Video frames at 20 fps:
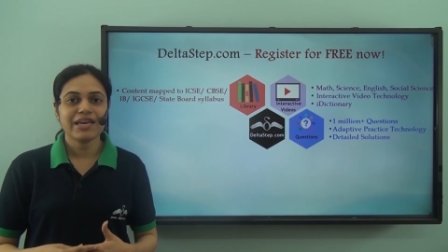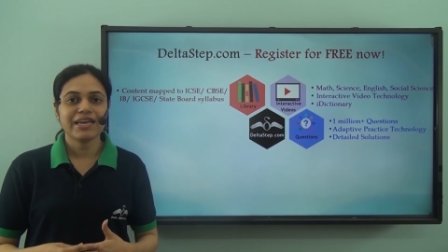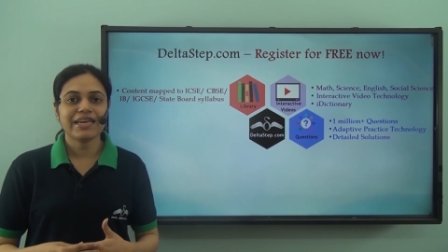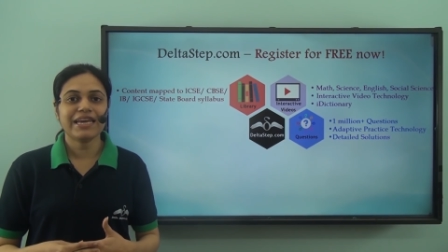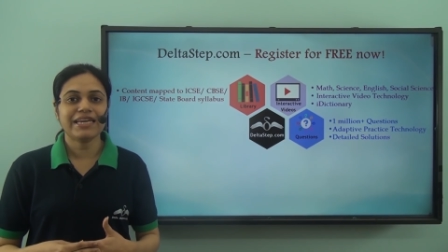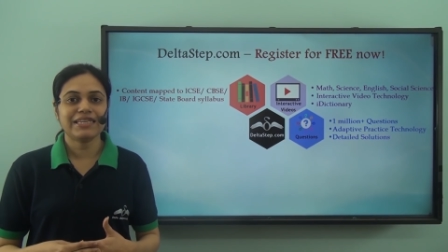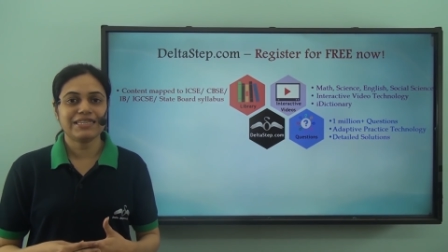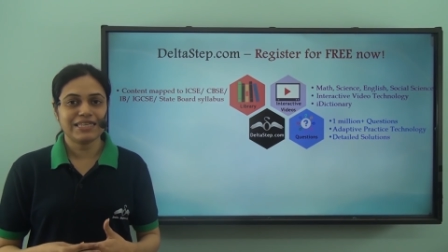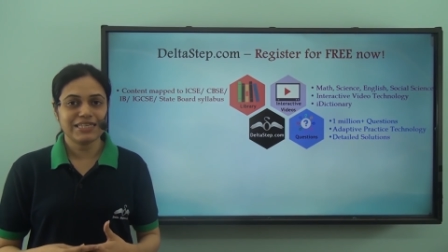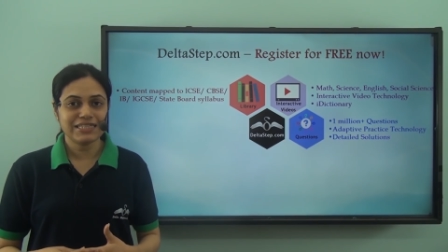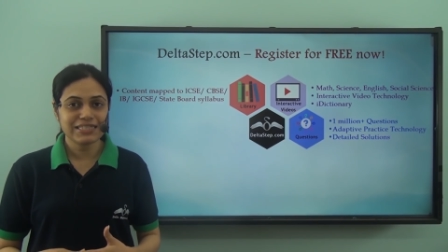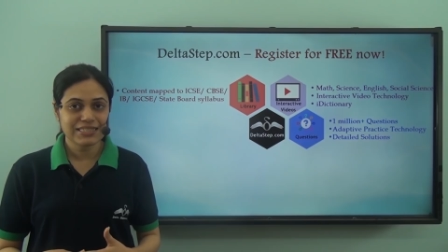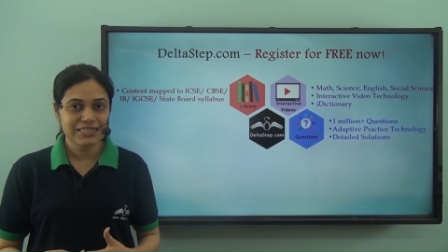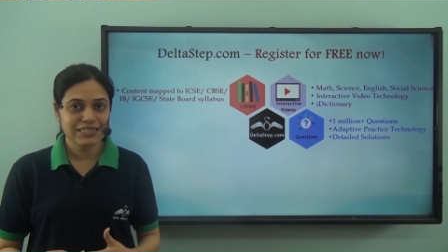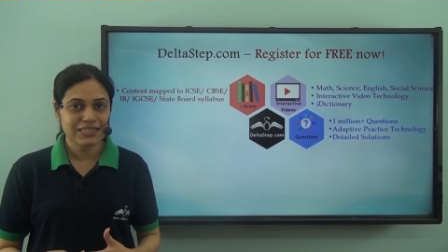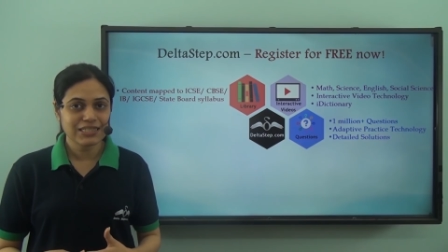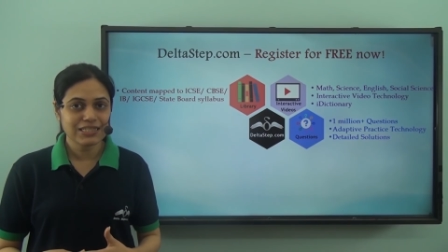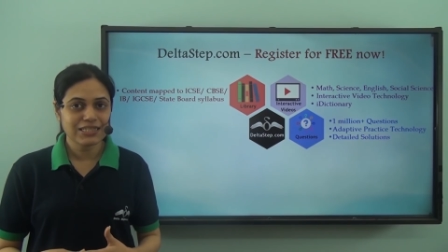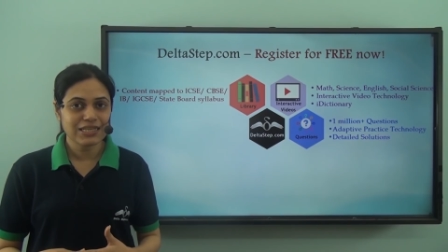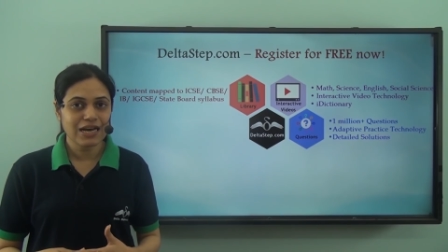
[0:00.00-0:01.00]
Get
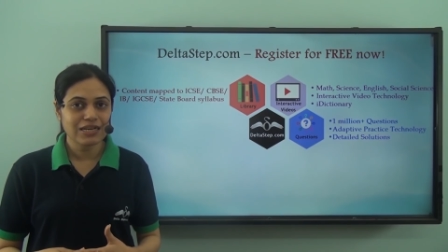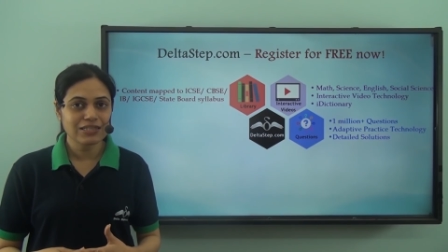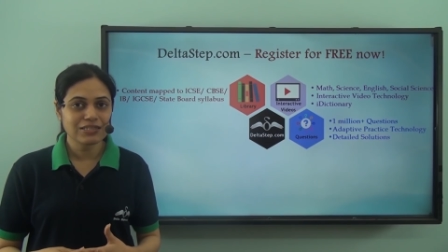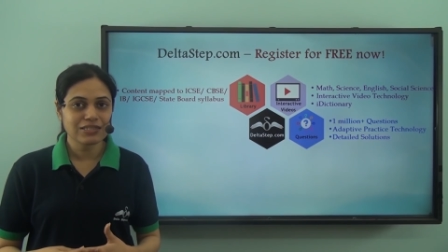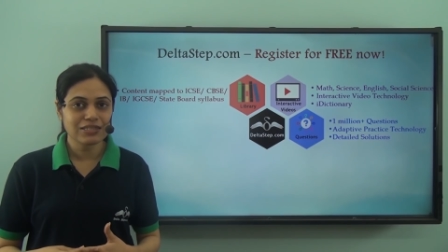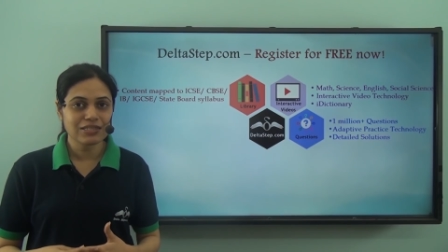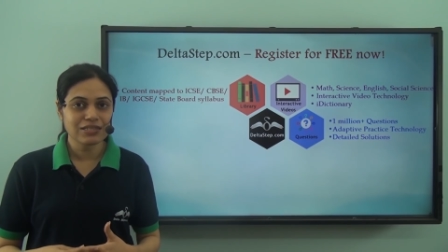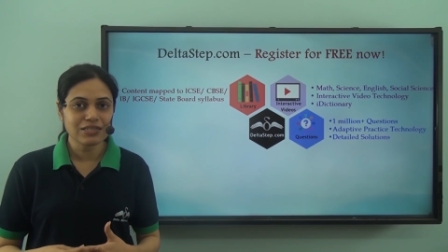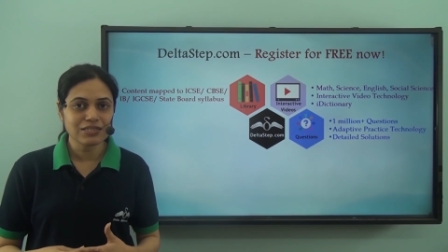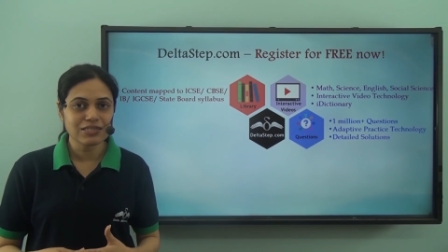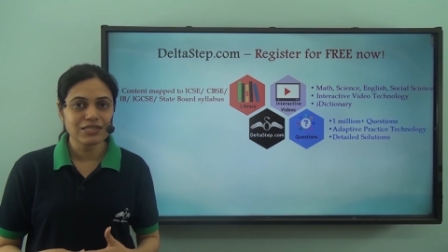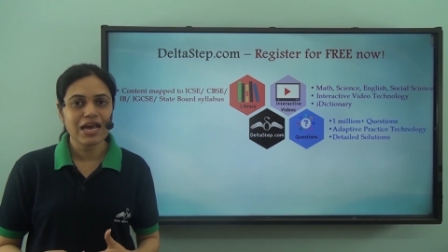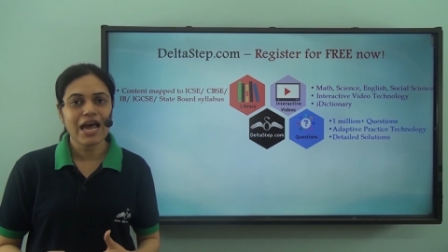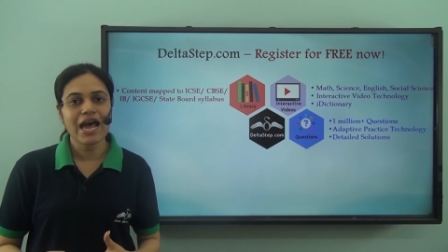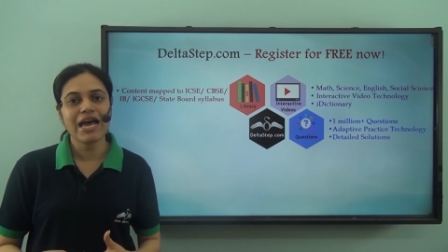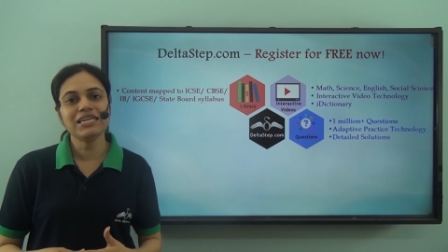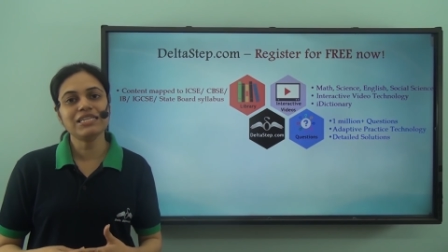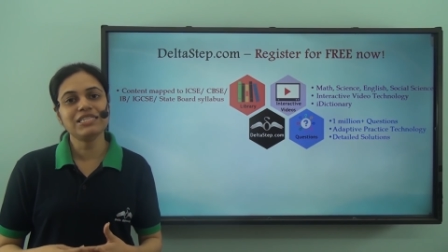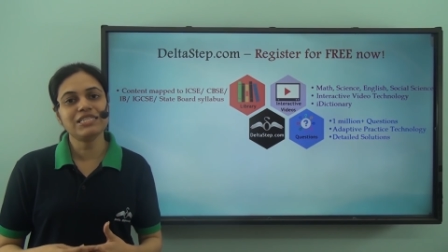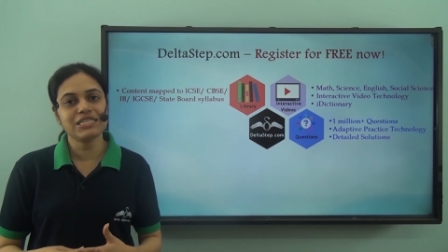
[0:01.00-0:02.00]
instant answers
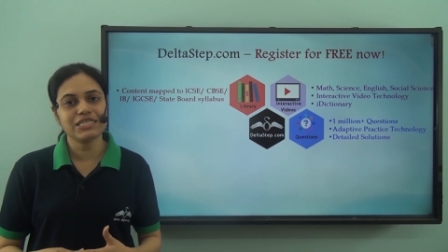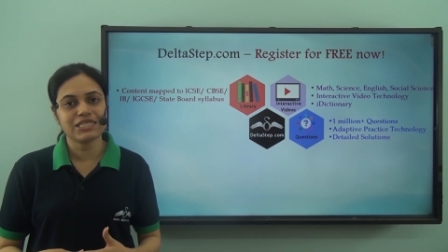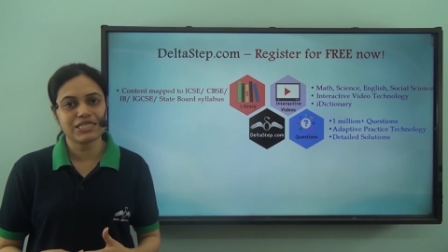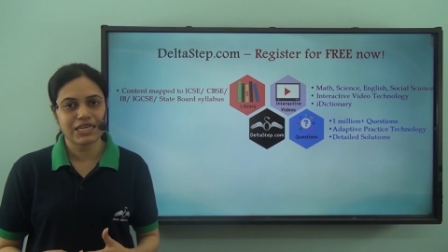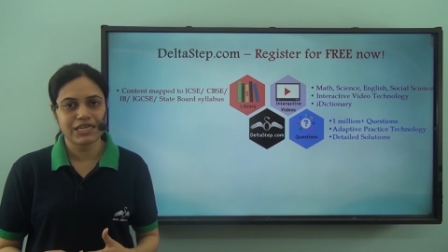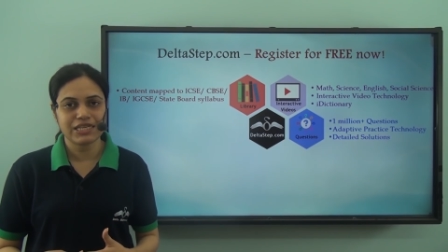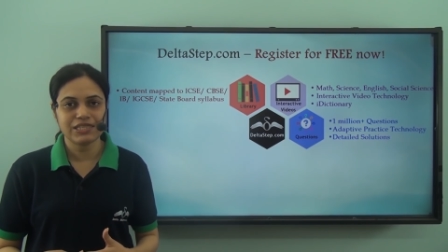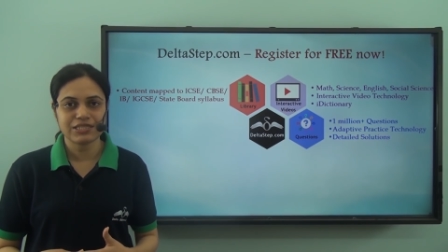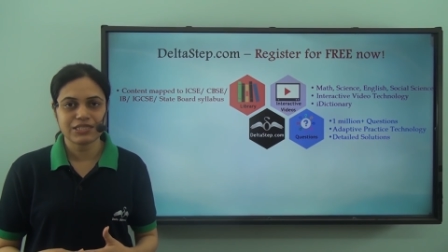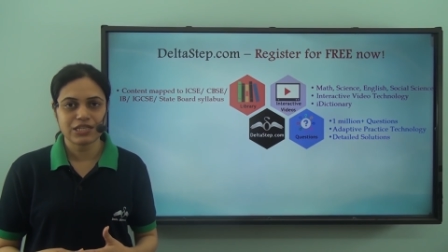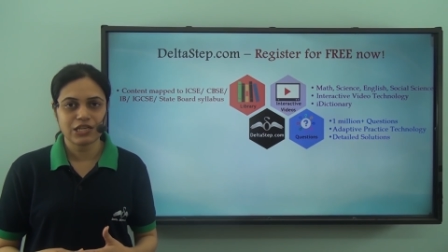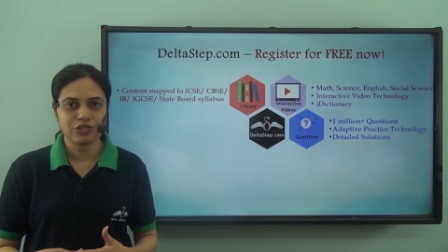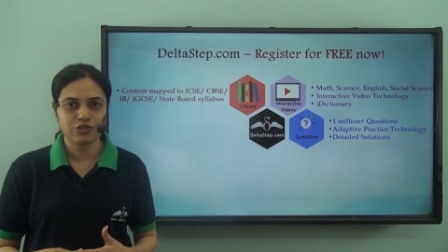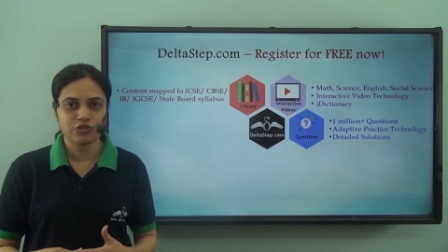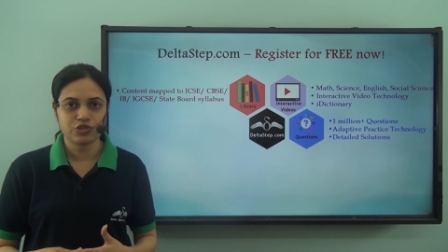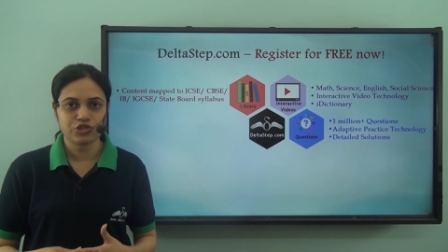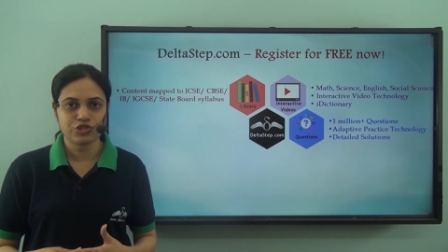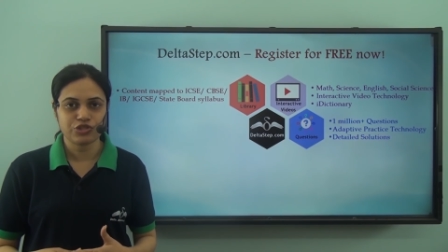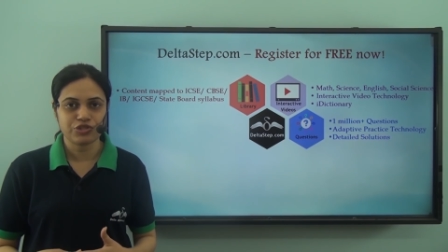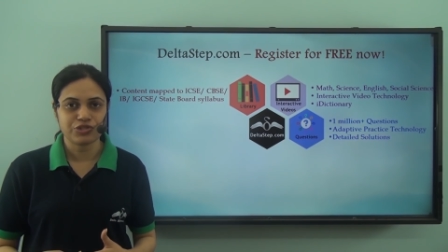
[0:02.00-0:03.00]
and detailed
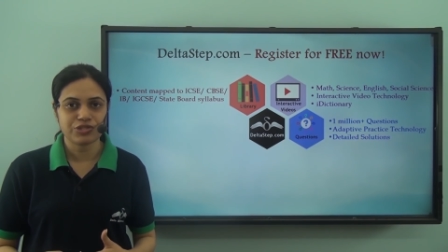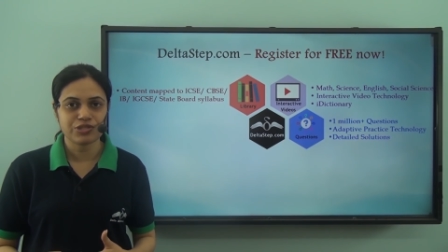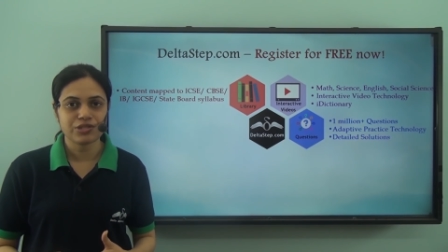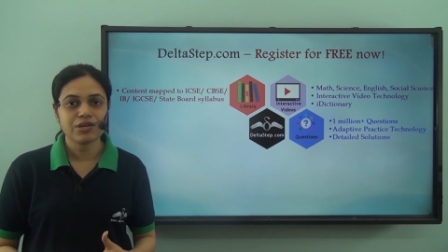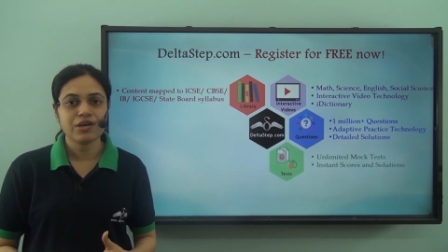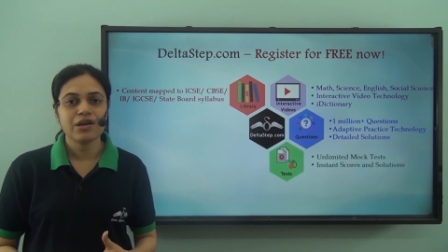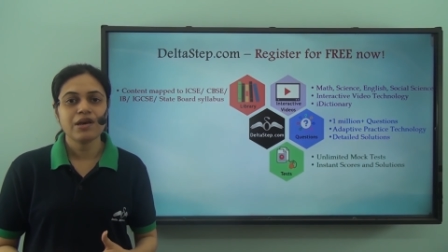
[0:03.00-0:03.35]
solutions.